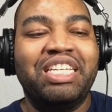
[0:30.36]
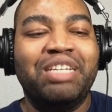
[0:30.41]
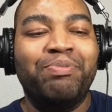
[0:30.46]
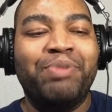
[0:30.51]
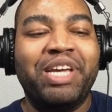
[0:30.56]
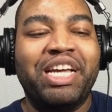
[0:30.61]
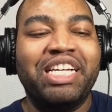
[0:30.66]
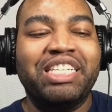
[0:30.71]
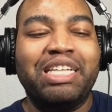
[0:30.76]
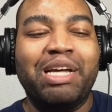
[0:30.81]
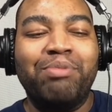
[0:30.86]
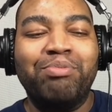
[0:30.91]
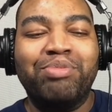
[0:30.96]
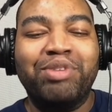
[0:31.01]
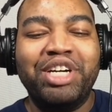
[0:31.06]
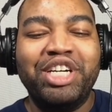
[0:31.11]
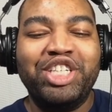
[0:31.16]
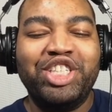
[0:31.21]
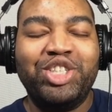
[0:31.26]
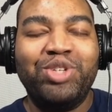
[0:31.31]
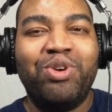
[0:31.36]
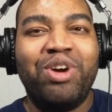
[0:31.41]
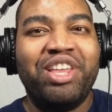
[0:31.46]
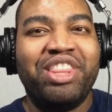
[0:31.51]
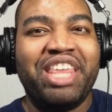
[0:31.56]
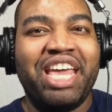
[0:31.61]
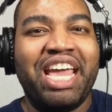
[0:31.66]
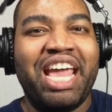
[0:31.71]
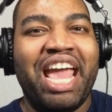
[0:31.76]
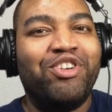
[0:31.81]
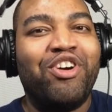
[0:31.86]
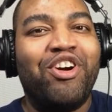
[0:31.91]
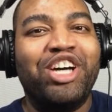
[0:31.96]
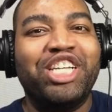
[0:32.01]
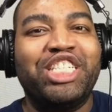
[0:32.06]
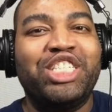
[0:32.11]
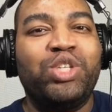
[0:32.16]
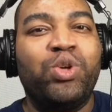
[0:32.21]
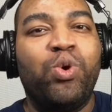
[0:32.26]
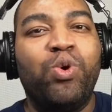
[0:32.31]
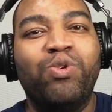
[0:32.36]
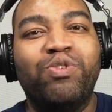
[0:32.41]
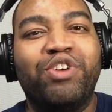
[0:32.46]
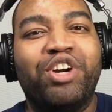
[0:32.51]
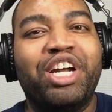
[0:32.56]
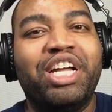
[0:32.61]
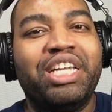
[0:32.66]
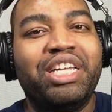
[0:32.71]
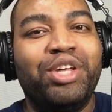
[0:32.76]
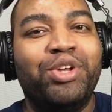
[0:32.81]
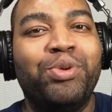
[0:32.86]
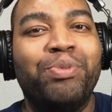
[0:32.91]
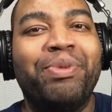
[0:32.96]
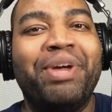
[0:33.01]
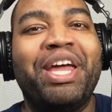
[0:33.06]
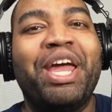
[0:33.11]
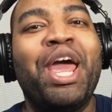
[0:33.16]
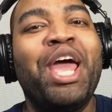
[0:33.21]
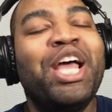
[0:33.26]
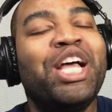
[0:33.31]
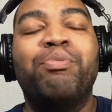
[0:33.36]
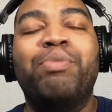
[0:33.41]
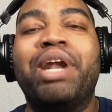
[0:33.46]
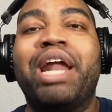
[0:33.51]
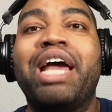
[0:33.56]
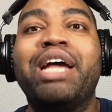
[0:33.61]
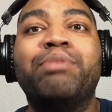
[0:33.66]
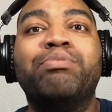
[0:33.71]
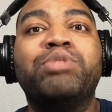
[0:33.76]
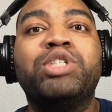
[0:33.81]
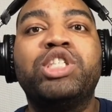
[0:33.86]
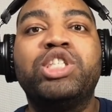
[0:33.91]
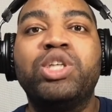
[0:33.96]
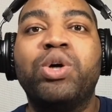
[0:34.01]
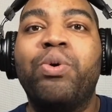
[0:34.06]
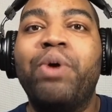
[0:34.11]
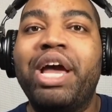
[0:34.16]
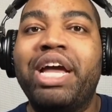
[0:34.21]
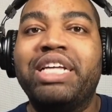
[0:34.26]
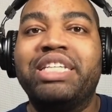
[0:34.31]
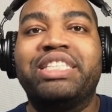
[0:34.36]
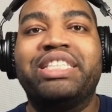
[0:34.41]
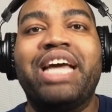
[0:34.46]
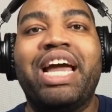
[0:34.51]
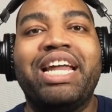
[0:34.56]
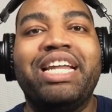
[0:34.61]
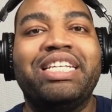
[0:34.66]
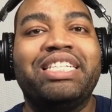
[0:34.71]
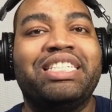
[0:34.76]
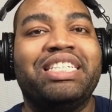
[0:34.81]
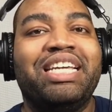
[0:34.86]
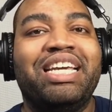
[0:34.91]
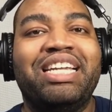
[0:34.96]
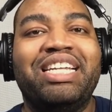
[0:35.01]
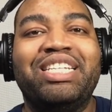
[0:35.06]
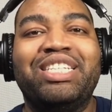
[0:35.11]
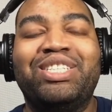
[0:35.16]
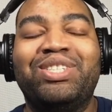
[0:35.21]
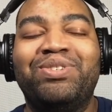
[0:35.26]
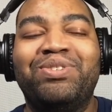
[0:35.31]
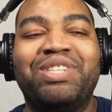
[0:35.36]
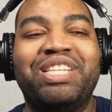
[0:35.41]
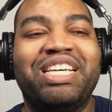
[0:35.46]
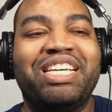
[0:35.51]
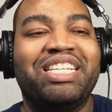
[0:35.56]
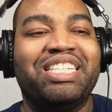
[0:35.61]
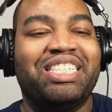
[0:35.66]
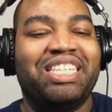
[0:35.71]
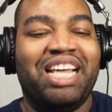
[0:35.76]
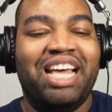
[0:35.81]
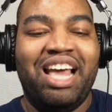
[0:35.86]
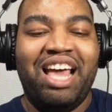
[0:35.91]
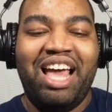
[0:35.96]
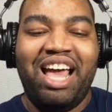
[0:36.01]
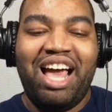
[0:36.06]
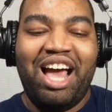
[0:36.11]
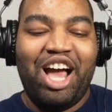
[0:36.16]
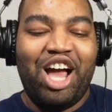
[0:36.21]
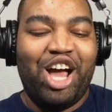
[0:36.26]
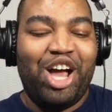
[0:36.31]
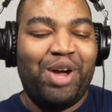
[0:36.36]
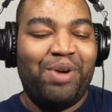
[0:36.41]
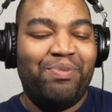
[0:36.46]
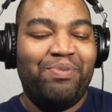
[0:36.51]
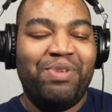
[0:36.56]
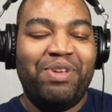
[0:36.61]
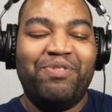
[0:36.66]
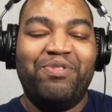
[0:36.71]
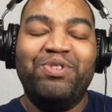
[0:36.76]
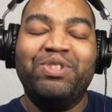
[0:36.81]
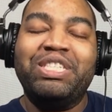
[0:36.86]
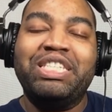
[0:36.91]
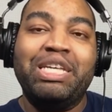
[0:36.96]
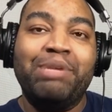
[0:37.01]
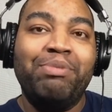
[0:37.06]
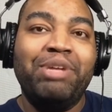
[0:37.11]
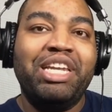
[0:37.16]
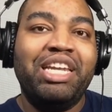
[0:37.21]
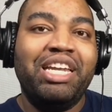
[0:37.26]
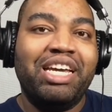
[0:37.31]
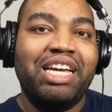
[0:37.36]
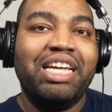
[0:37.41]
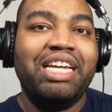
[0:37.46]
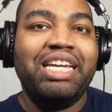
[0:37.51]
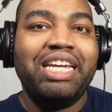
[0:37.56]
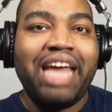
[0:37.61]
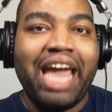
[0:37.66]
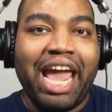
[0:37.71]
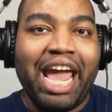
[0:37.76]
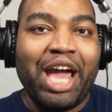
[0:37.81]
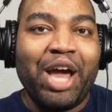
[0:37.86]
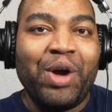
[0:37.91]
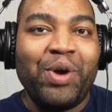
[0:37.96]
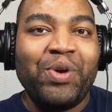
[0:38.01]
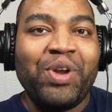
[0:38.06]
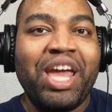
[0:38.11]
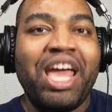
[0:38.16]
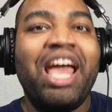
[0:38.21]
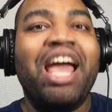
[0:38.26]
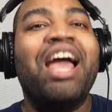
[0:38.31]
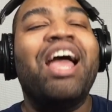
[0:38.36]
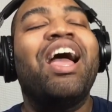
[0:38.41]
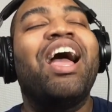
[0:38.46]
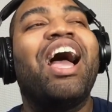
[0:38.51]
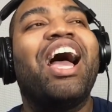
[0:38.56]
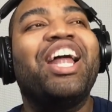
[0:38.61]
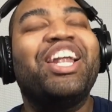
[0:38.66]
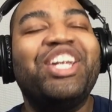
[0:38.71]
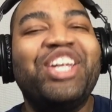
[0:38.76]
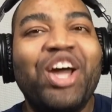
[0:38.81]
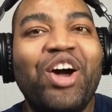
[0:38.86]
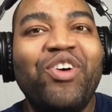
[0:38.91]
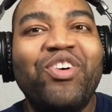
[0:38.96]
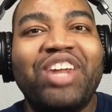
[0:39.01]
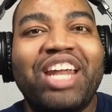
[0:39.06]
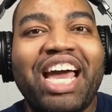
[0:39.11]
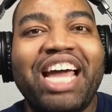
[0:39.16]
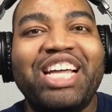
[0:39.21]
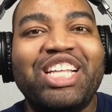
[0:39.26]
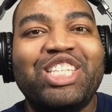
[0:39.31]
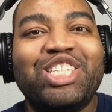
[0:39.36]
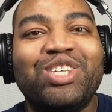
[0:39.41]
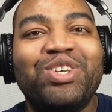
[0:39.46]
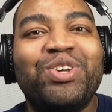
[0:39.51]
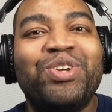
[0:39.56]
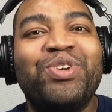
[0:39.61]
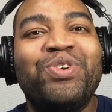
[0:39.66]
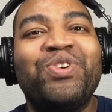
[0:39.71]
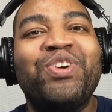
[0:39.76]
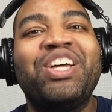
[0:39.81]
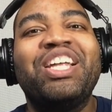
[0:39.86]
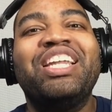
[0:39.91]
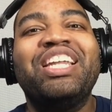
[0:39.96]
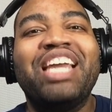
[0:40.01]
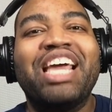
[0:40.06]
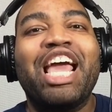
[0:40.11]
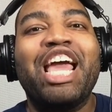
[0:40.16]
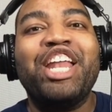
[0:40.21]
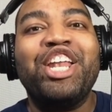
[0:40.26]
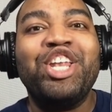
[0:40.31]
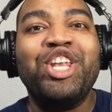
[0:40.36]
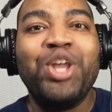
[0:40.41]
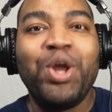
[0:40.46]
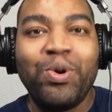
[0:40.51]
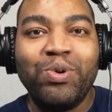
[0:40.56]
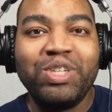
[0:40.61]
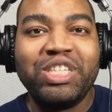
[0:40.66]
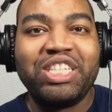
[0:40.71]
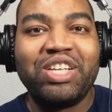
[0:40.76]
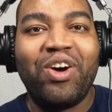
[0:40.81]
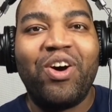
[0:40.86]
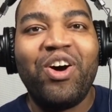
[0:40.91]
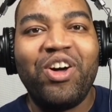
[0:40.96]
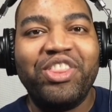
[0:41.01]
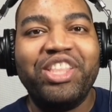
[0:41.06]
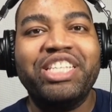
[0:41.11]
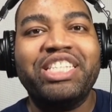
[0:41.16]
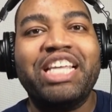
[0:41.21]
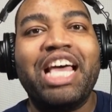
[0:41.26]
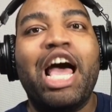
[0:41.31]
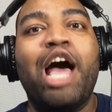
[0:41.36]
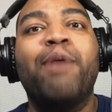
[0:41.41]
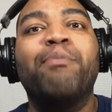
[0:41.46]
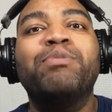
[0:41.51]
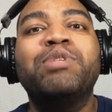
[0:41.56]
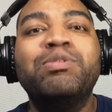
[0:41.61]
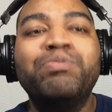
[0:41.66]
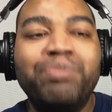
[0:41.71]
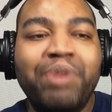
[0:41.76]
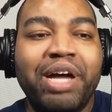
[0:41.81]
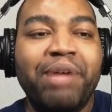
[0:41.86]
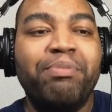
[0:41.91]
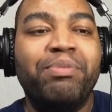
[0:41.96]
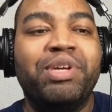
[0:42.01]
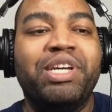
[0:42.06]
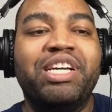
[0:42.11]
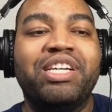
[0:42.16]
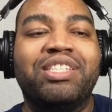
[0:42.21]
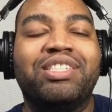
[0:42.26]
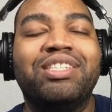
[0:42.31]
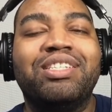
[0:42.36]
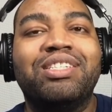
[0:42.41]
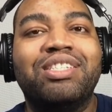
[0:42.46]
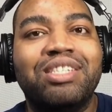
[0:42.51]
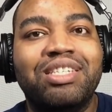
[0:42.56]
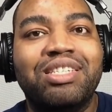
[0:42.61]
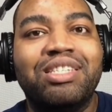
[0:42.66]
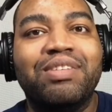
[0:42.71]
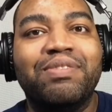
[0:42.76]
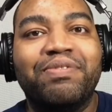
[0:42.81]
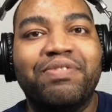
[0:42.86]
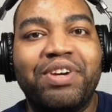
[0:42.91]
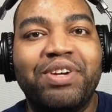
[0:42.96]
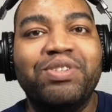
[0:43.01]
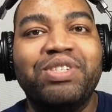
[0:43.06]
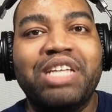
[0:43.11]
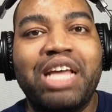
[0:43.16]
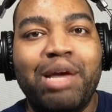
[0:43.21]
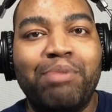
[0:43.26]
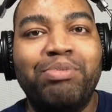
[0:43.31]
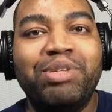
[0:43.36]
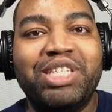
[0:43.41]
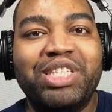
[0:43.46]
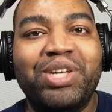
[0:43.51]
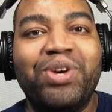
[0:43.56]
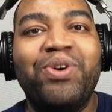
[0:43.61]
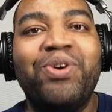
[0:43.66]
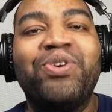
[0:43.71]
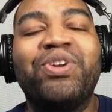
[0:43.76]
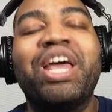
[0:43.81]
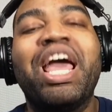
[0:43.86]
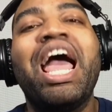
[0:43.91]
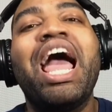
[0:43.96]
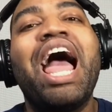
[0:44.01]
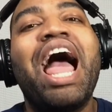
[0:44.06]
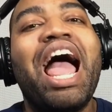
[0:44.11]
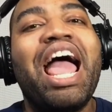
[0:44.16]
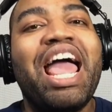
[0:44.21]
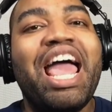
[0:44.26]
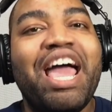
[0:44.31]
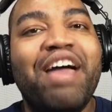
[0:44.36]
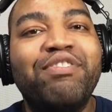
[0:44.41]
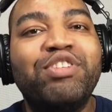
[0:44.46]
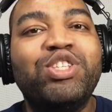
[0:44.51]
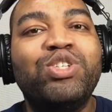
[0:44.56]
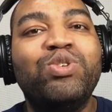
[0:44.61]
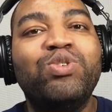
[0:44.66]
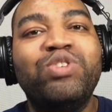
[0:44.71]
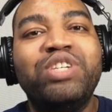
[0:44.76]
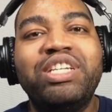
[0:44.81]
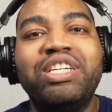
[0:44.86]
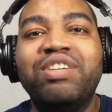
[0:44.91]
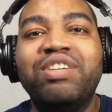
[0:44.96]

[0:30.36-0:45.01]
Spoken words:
Because I'm pretty sure they crossed over a little bit. But I am so excited to get into this. If you see me looking down, I don't like to look at notes all the time, but because this is the first episode, I have to